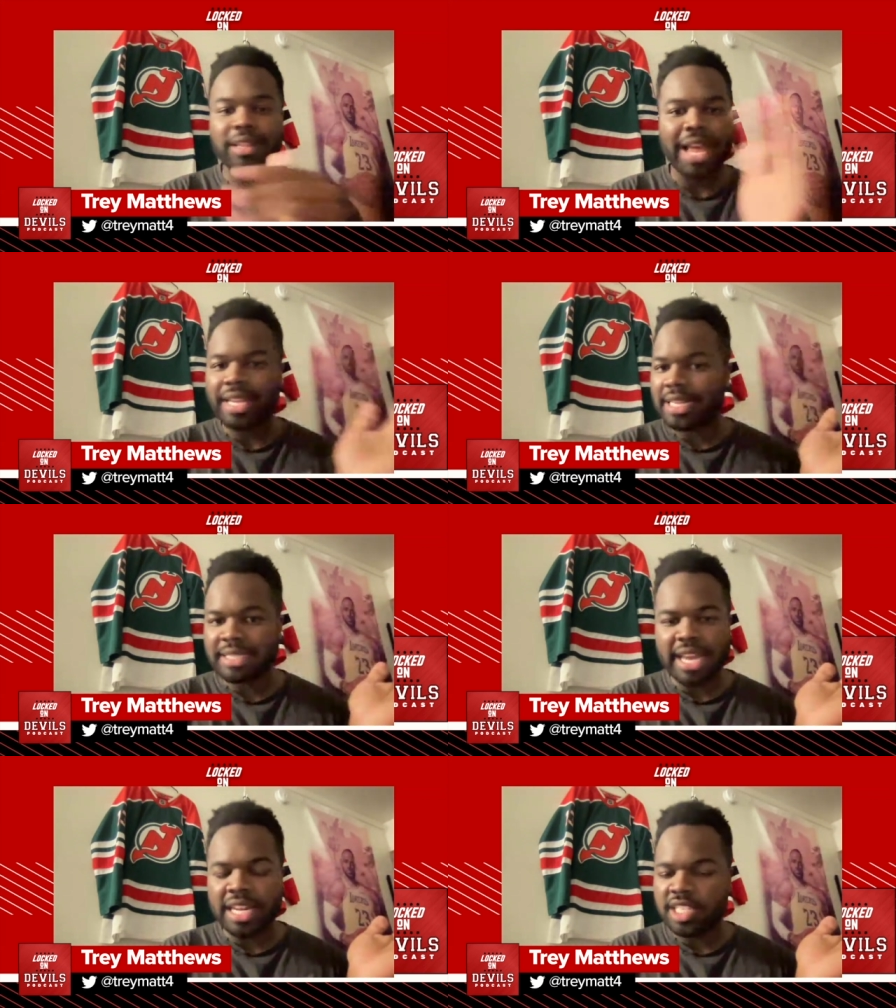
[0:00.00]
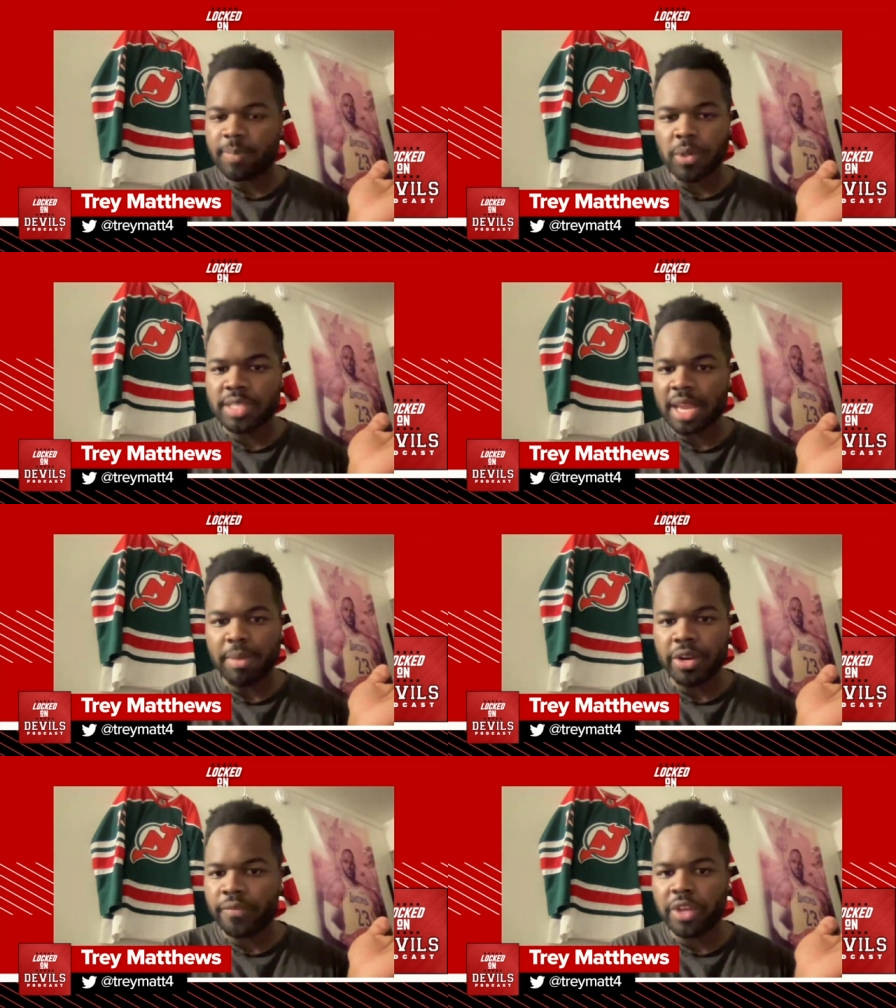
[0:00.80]
And like he said in his
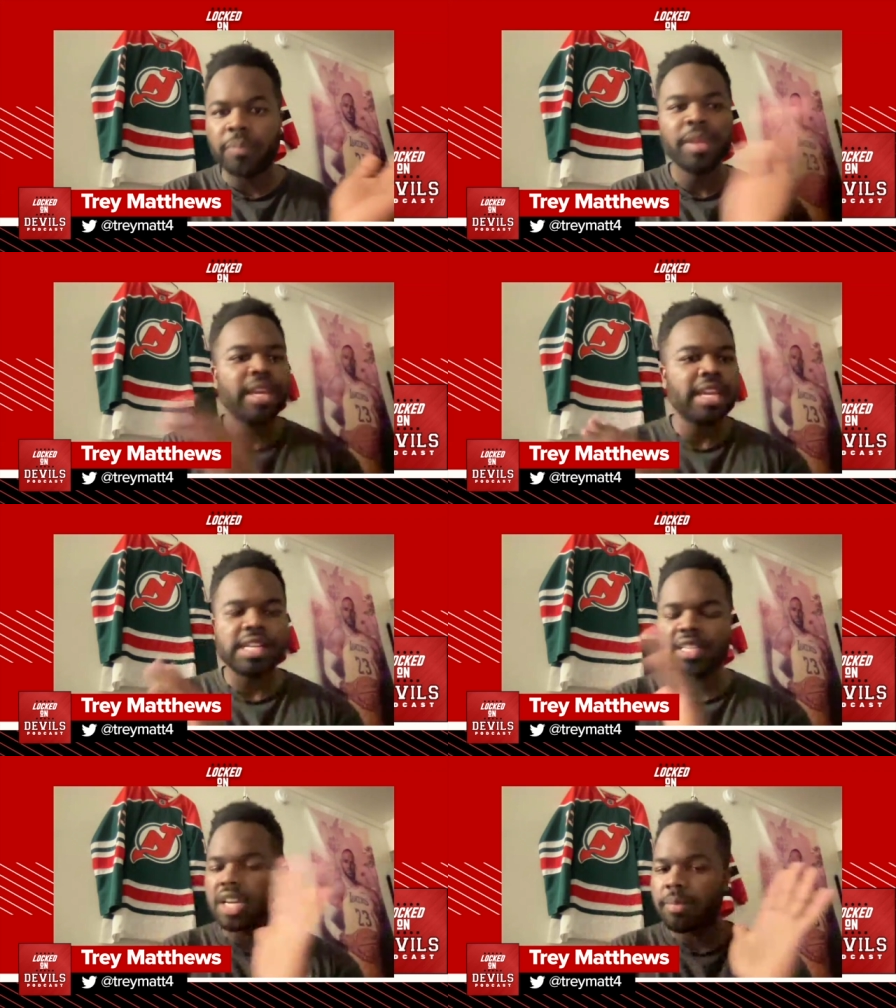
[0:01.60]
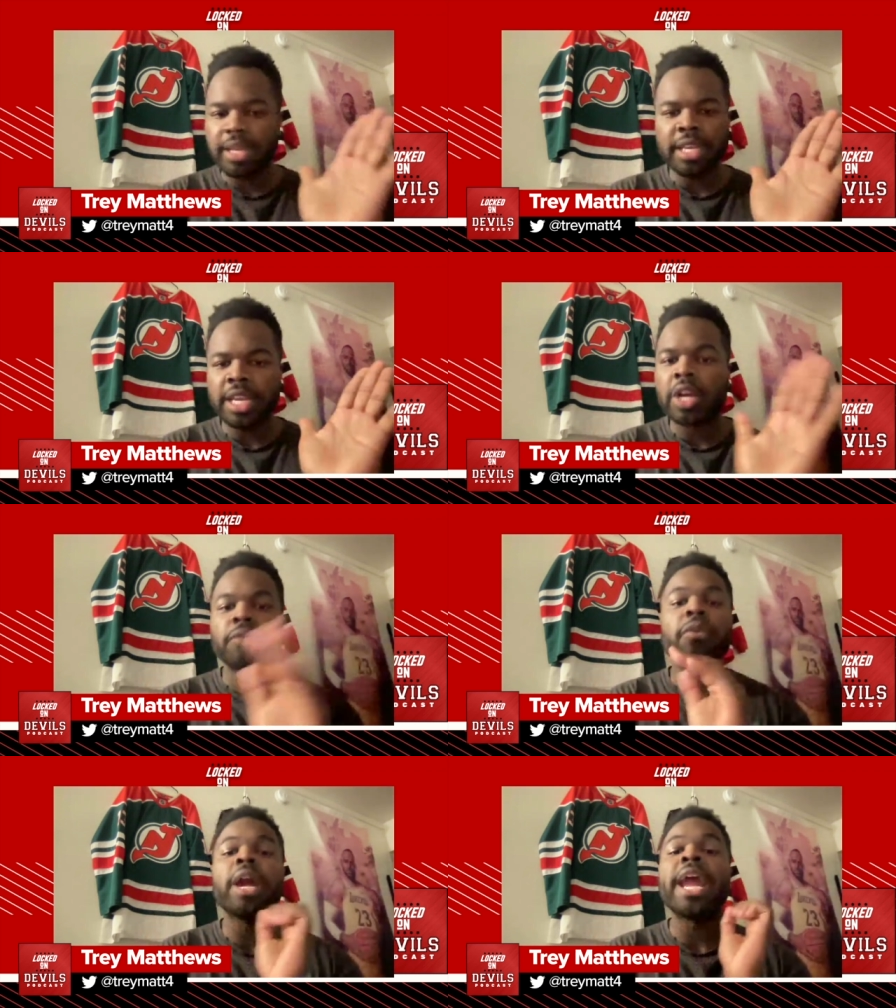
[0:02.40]
post-game interview, he's going to be here
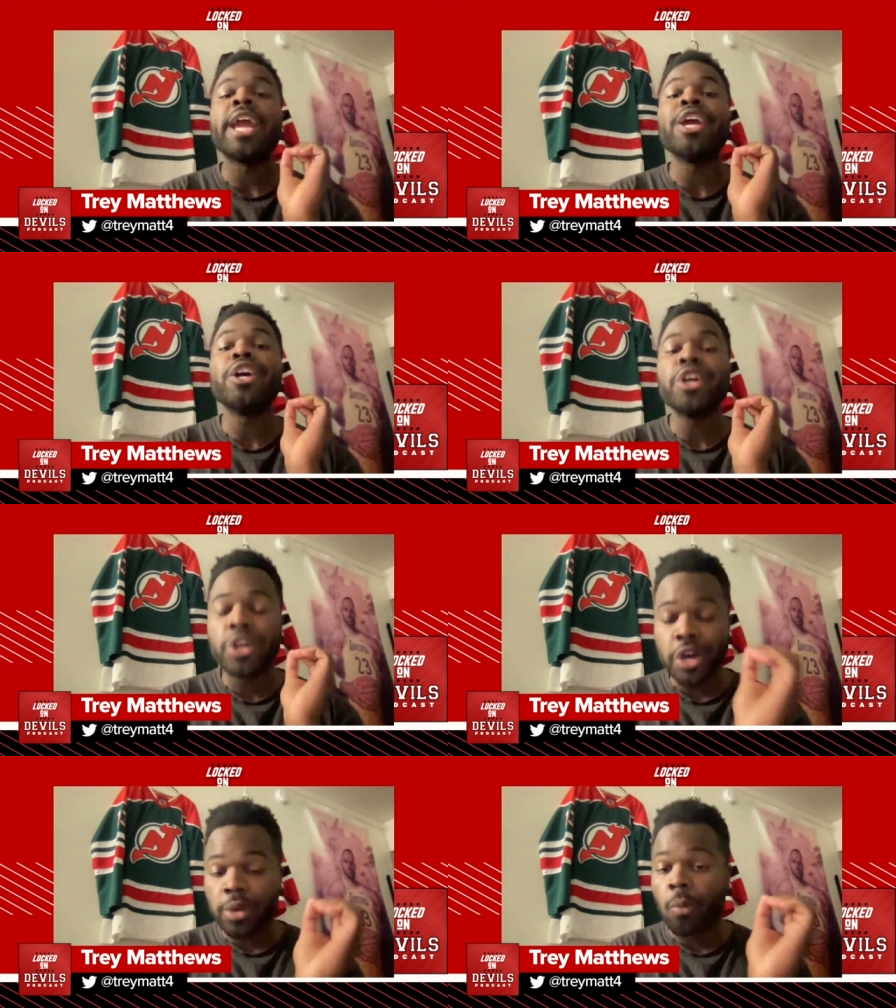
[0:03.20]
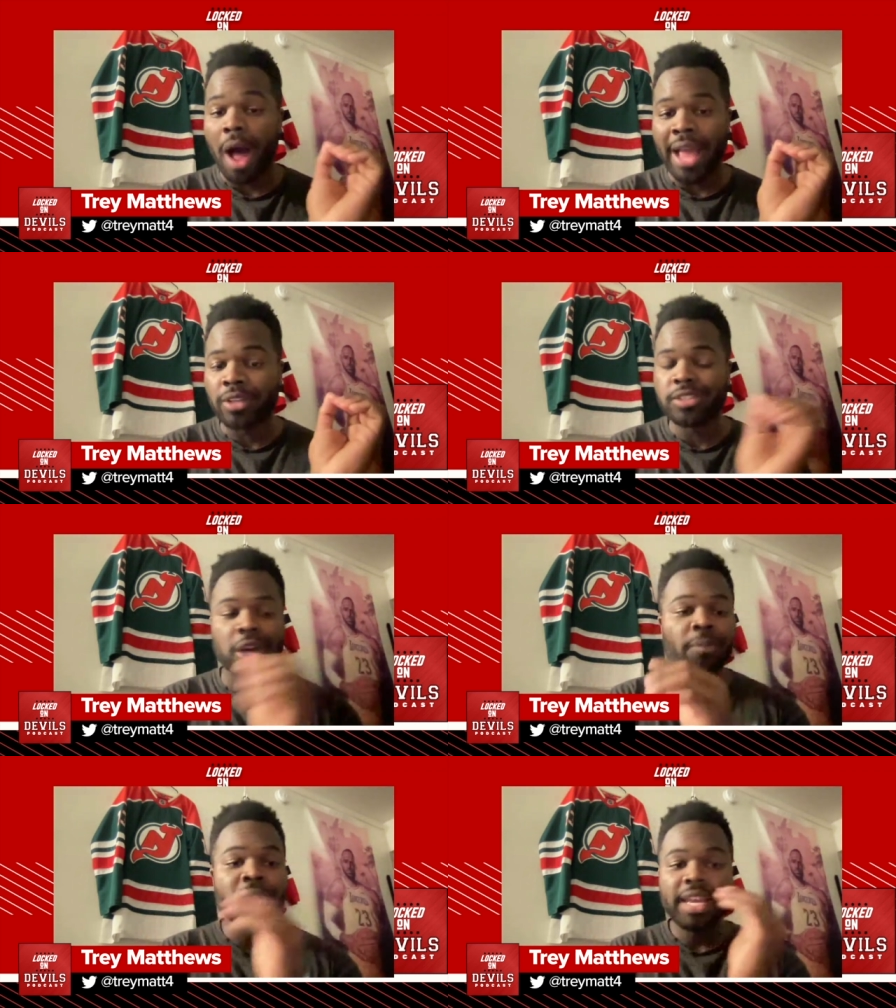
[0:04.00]
for a good while.
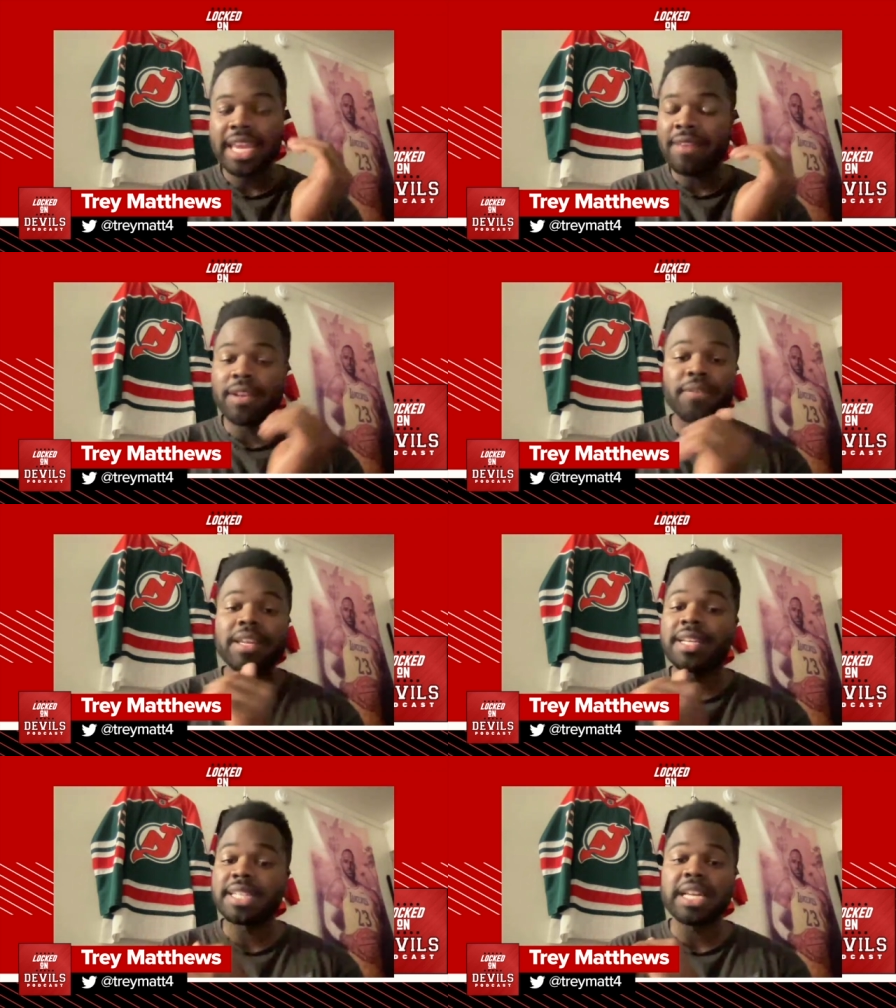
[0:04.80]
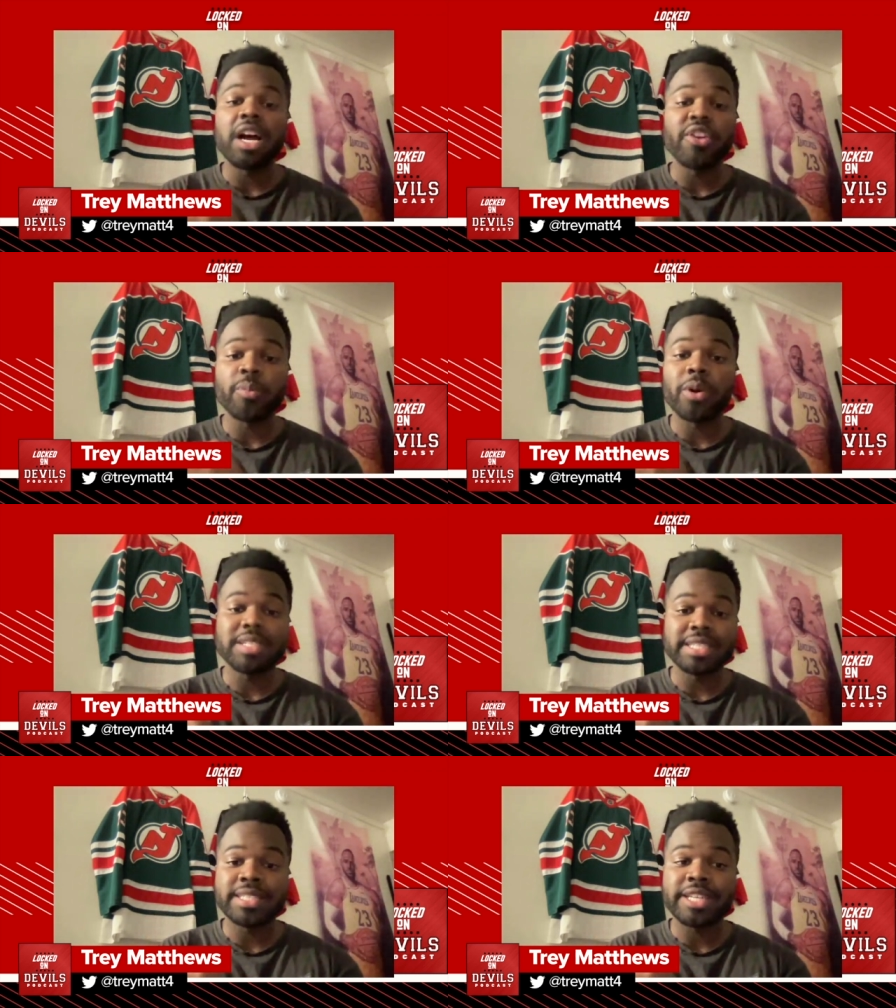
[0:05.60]
So even if he doesn't get one hundred
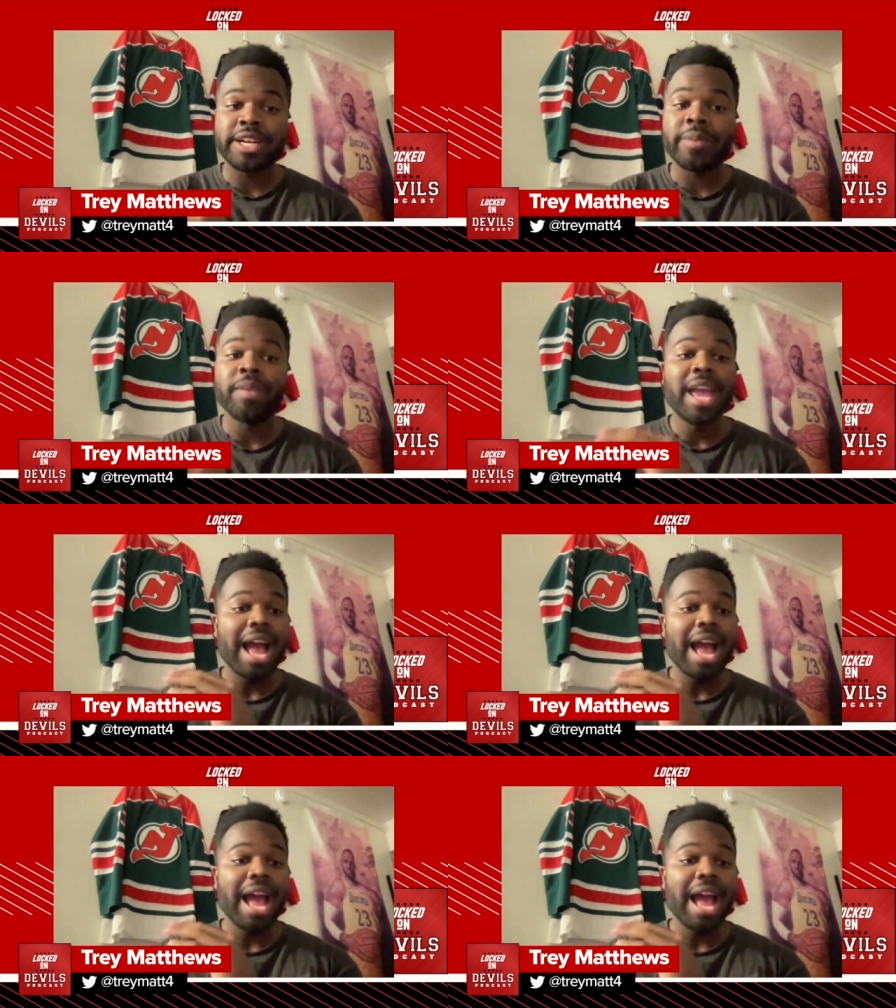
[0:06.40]
points this year,